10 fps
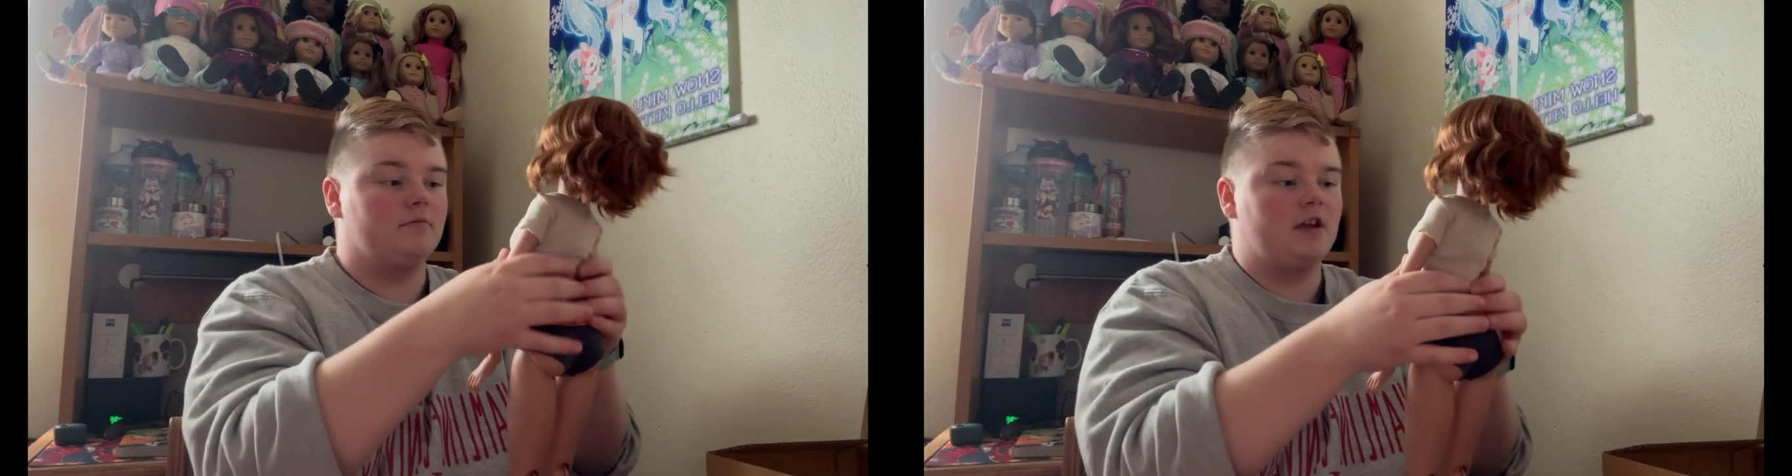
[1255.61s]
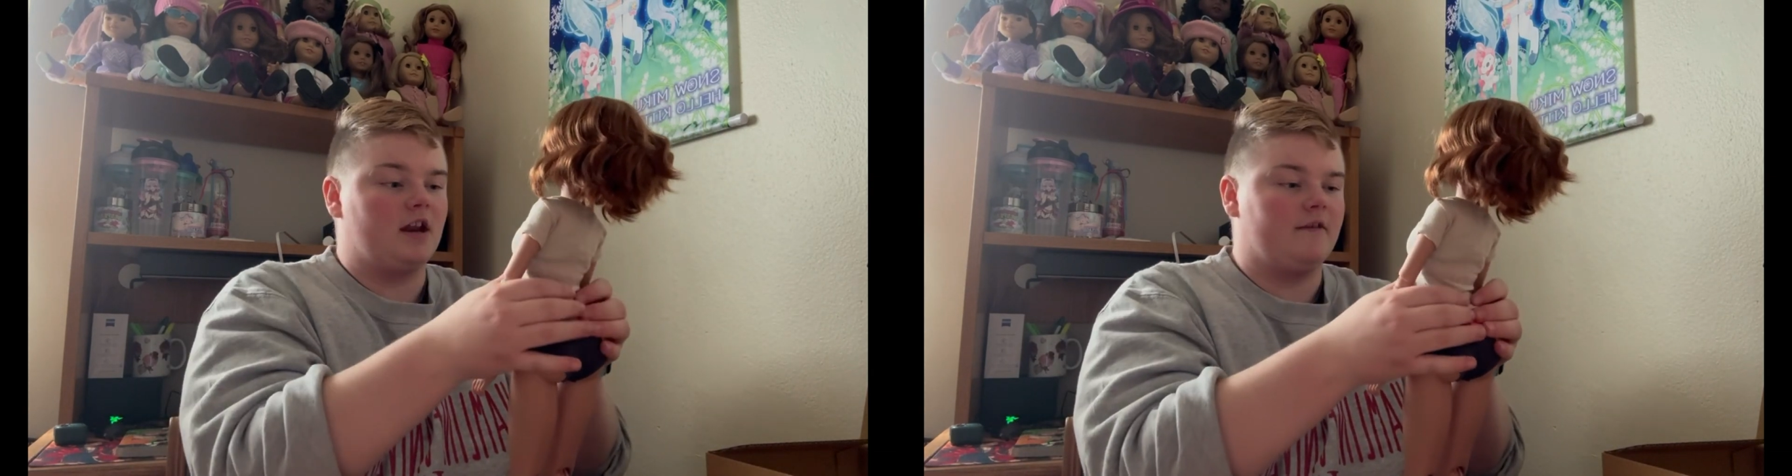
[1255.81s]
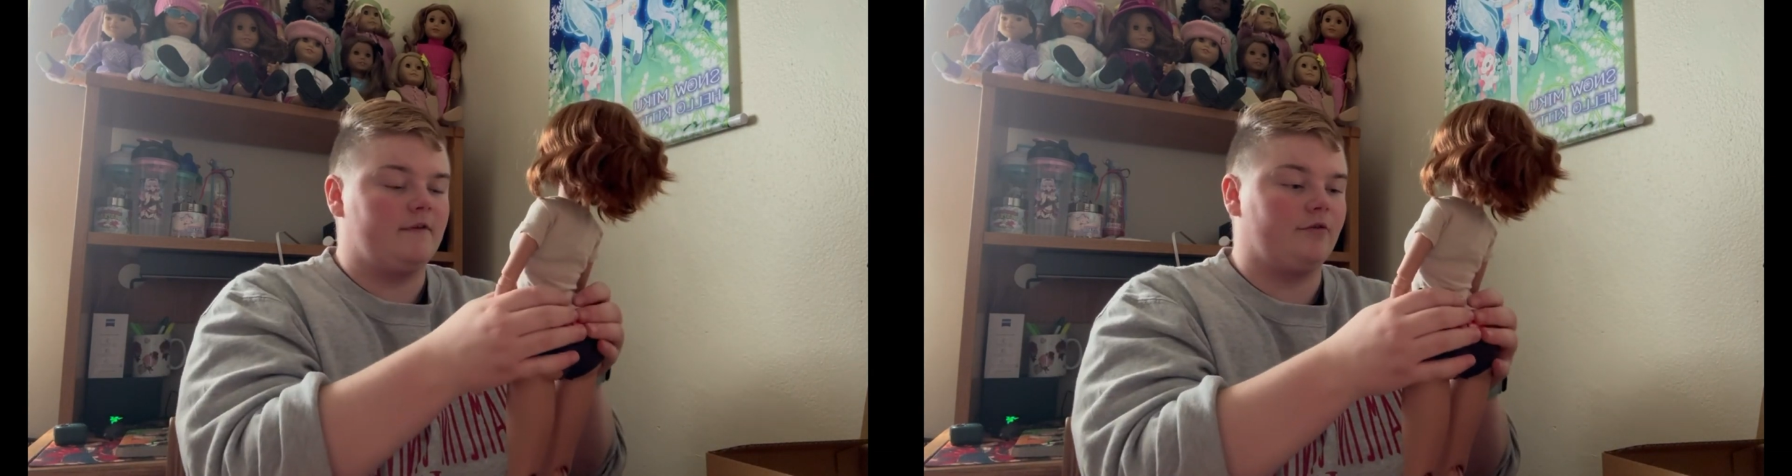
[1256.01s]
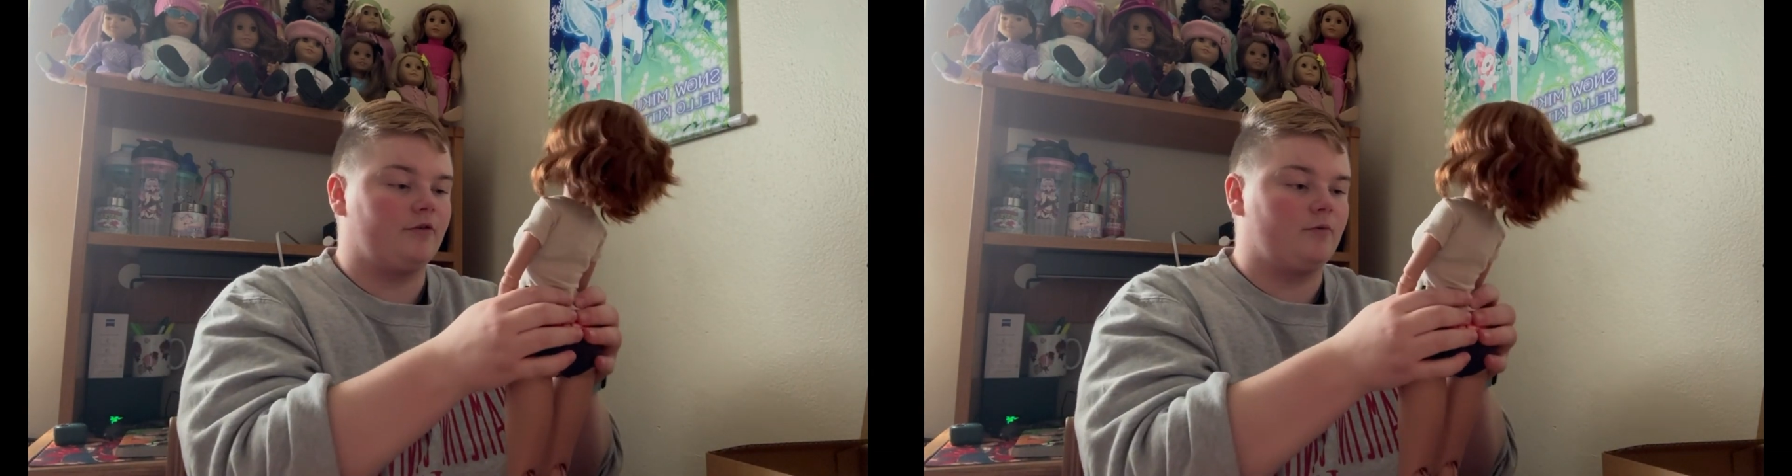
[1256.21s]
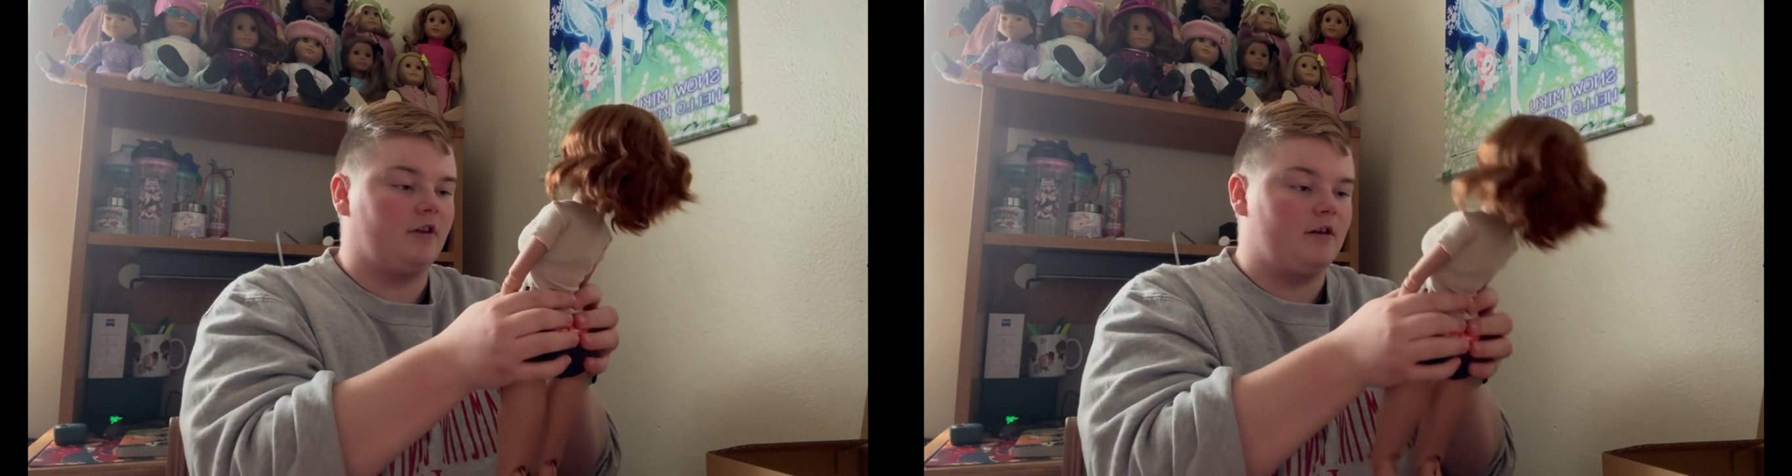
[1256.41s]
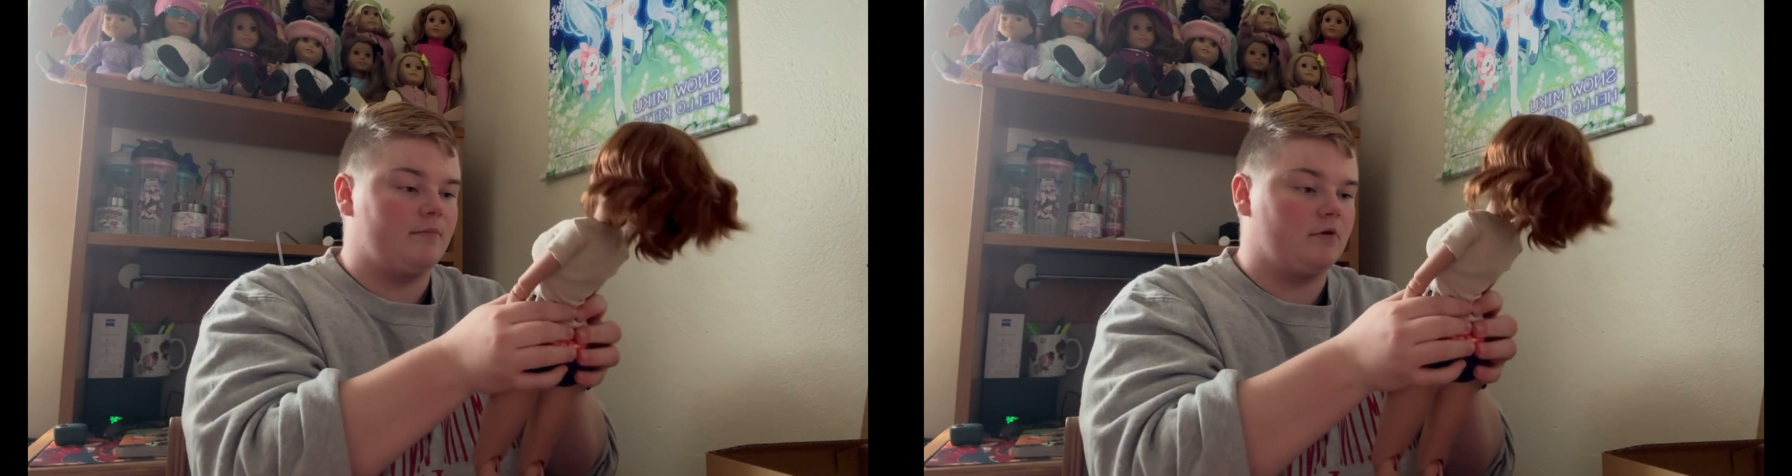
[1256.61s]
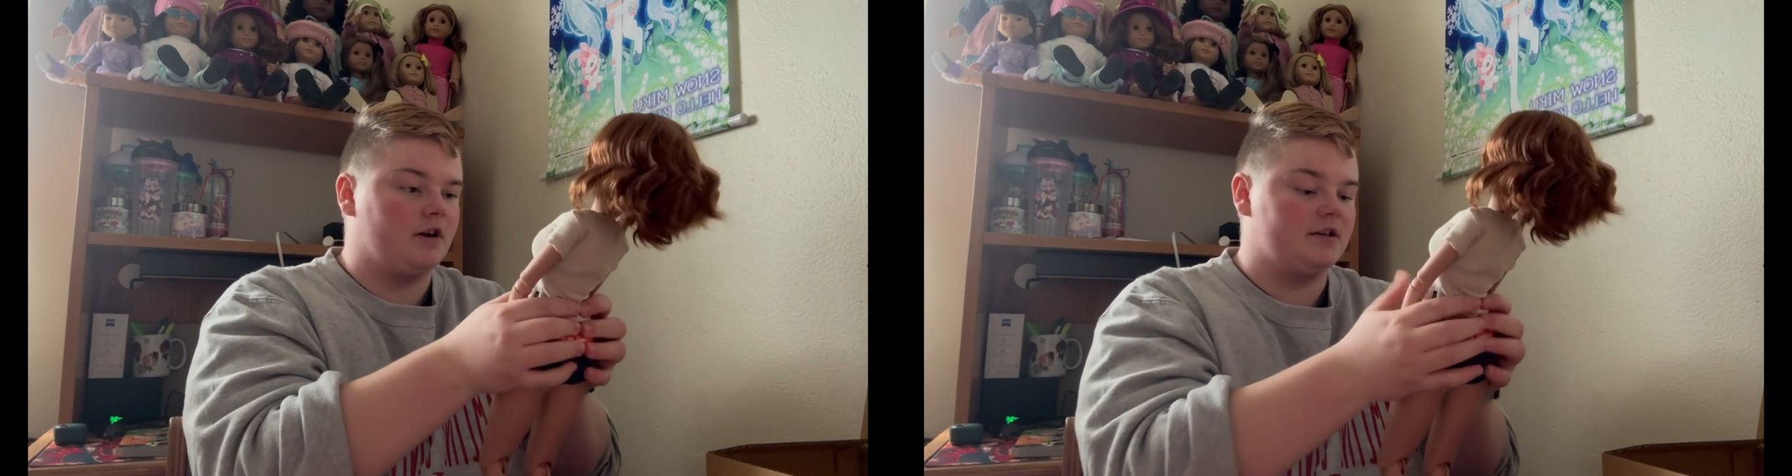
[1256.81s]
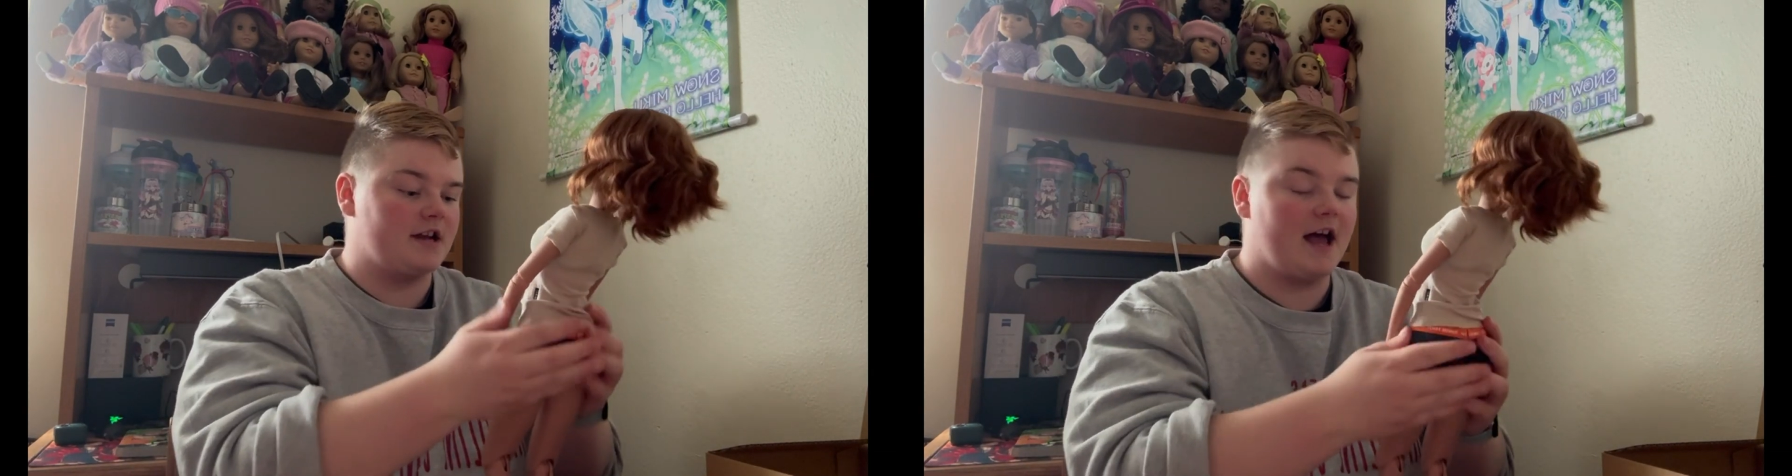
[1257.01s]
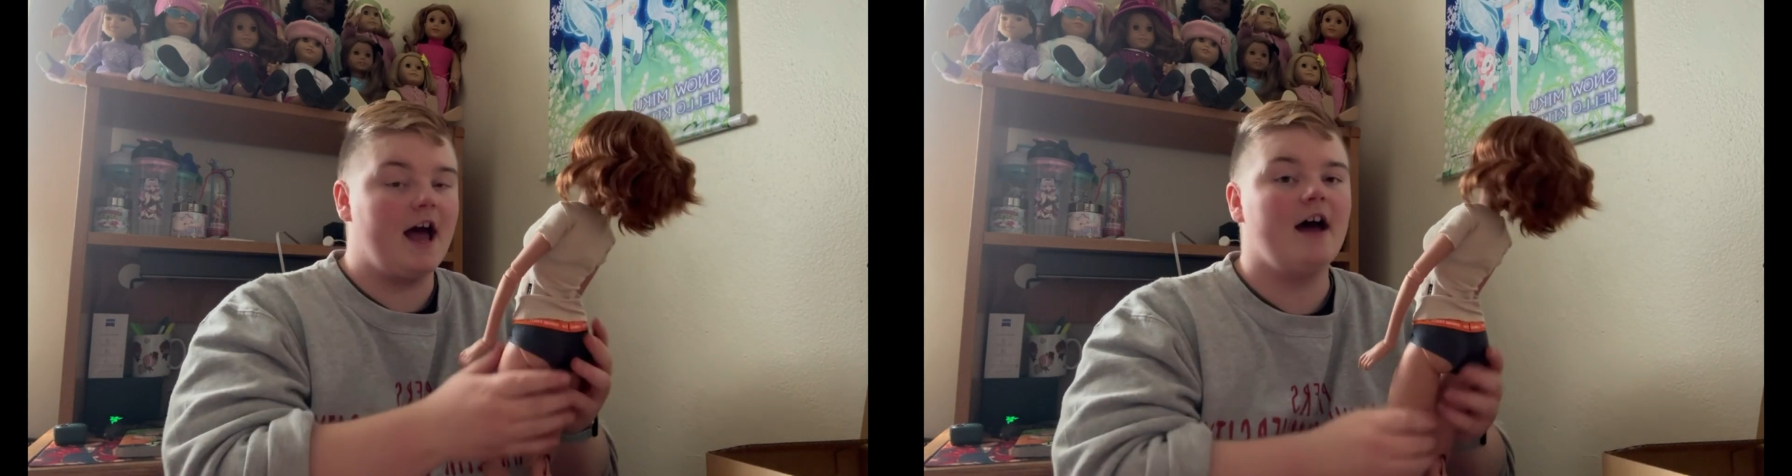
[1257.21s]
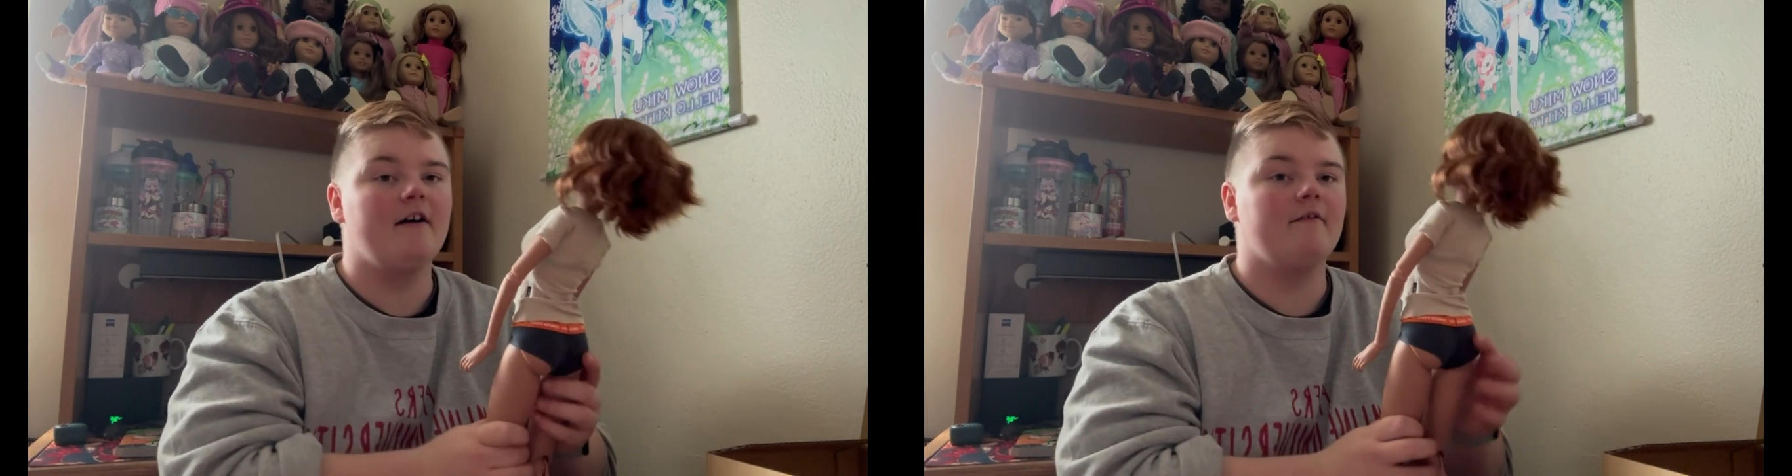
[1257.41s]
Danny feels is really important to
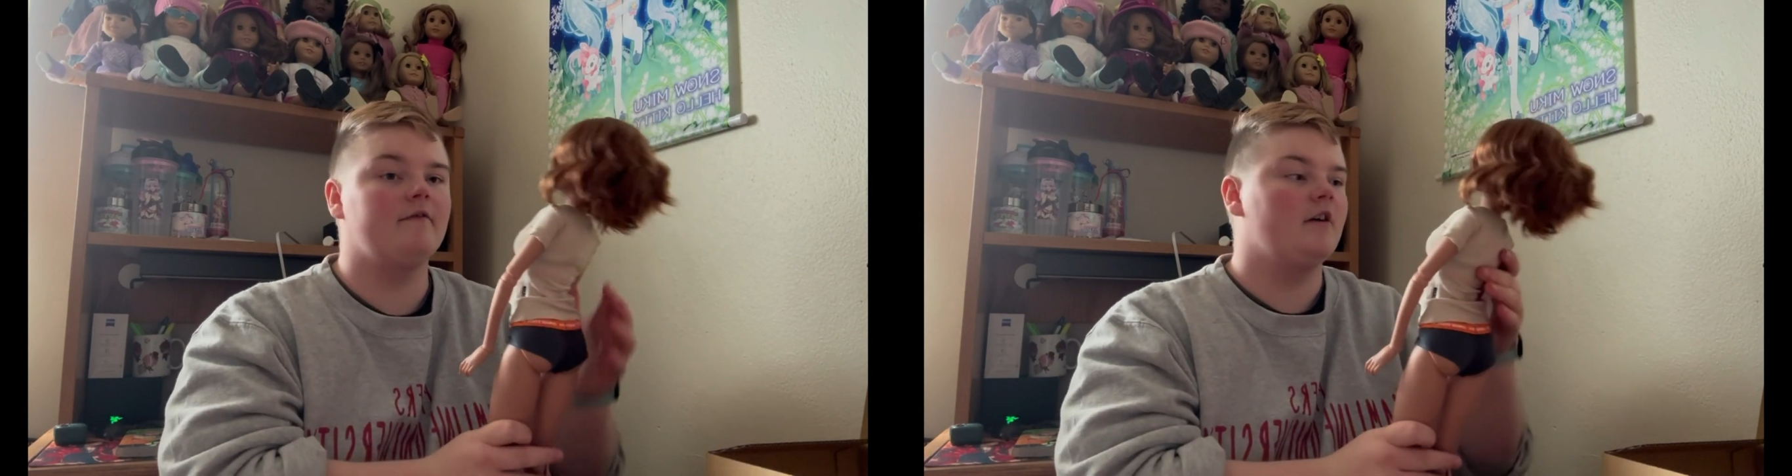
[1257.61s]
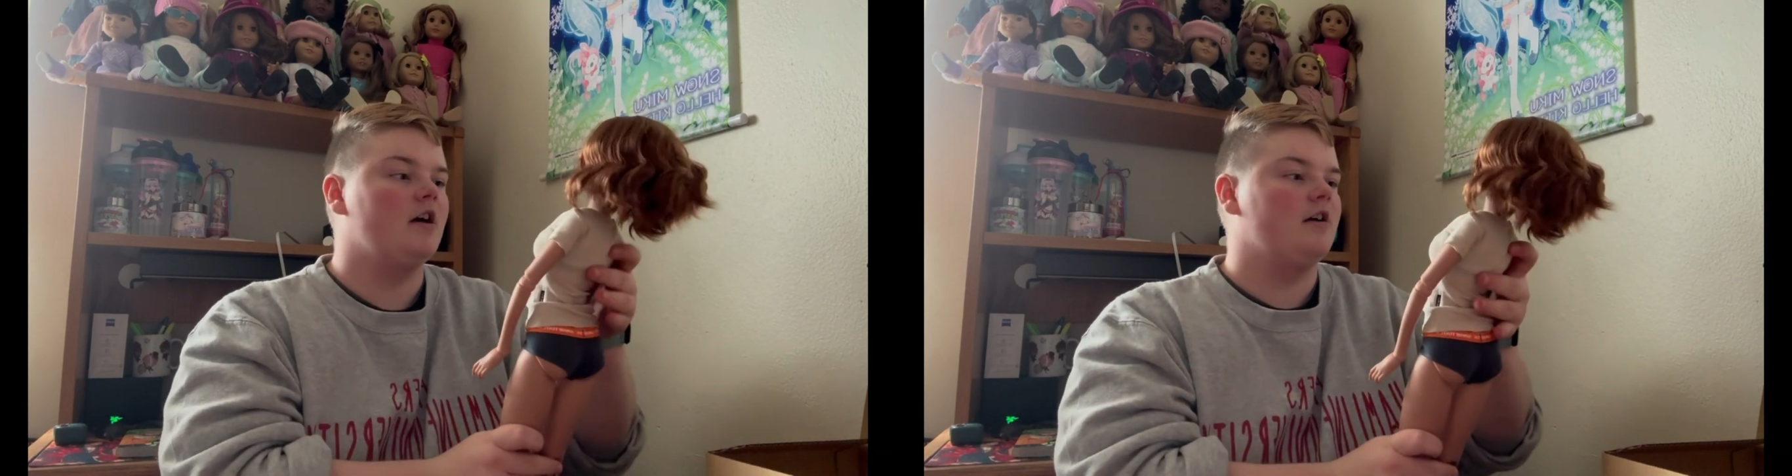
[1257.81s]
have,